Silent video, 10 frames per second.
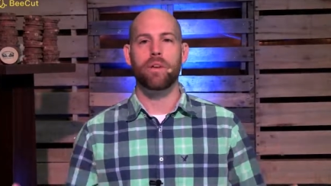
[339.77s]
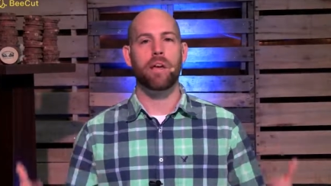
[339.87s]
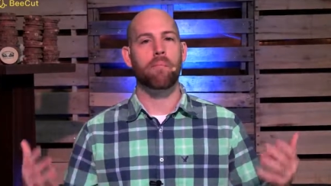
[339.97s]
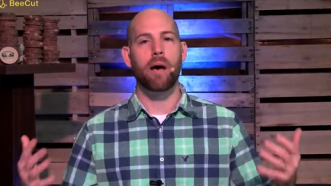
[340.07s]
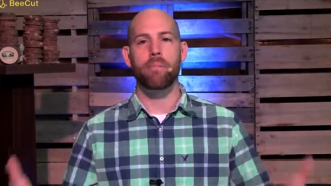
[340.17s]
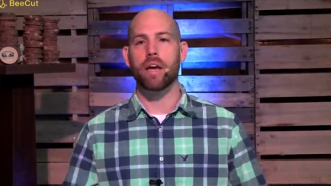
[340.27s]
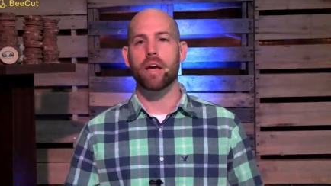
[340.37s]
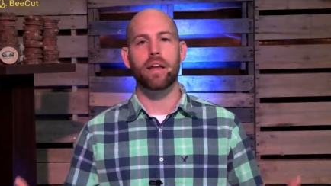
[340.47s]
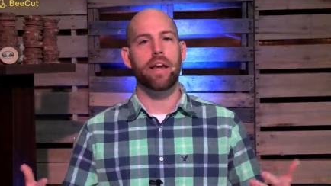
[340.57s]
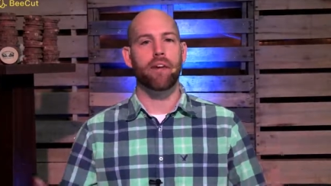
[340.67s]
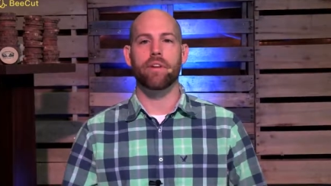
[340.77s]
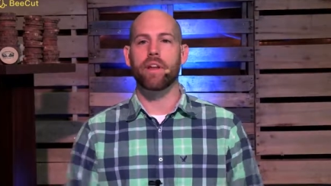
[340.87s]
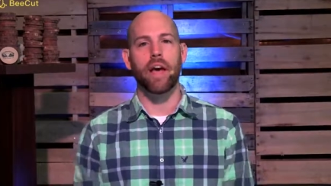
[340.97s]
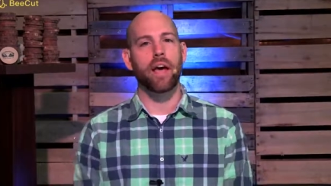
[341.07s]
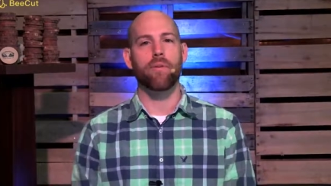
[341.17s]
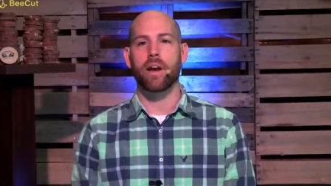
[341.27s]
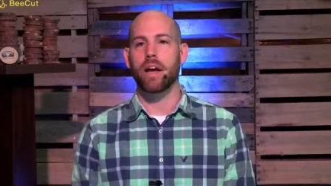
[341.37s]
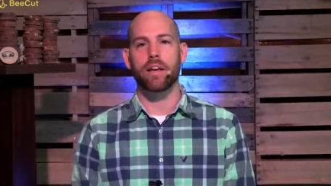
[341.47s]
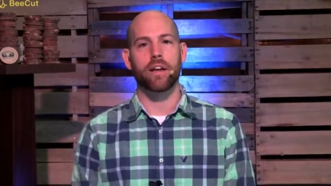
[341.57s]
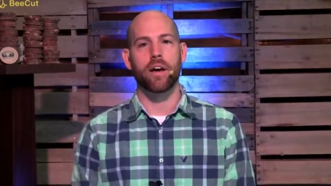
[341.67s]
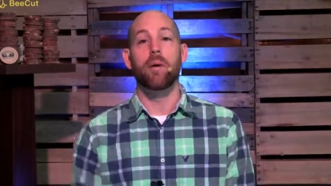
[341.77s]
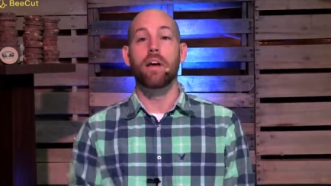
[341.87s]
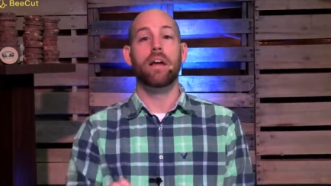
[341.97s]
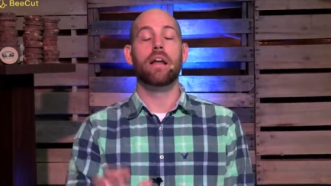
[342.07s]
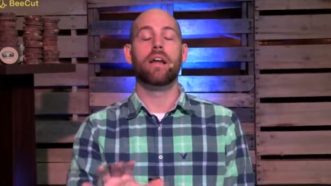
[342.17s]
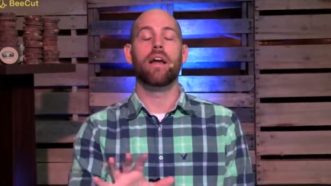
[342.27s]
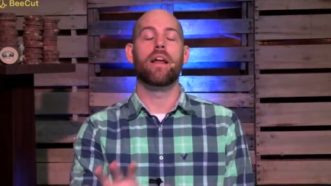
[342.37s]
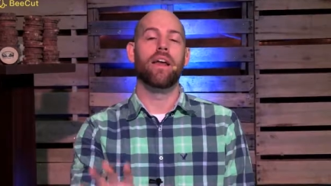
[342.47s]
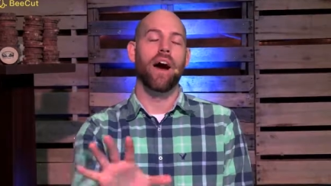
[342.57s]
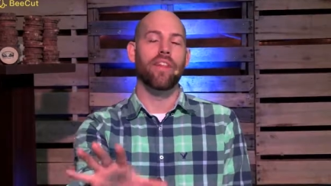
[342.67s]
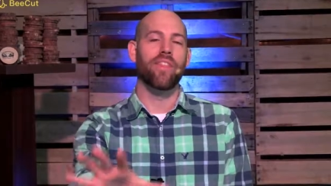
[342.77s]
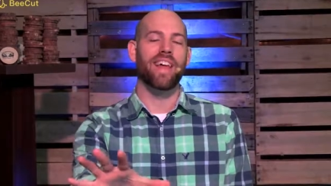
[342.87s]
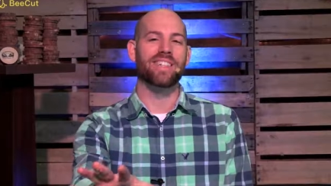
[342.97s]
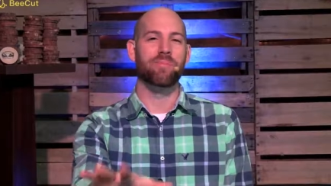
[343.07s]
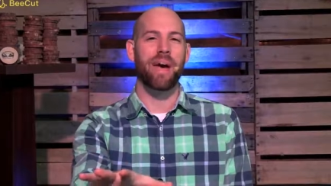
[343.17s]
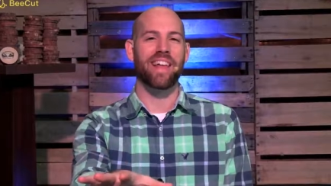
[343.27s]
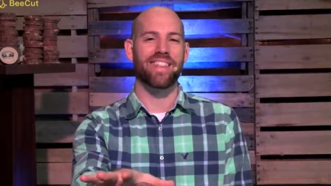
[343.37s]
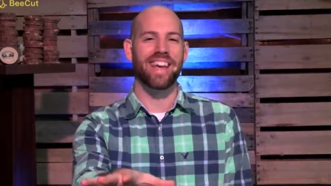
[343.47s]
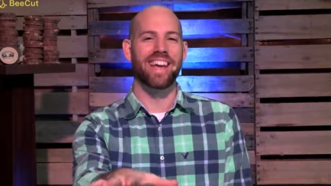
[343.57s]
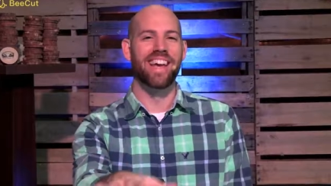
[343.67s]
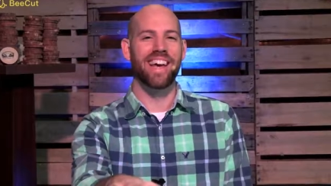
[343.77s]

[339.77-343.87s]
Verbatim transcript: in my bed every day when I get up. Not that that's a bad thing,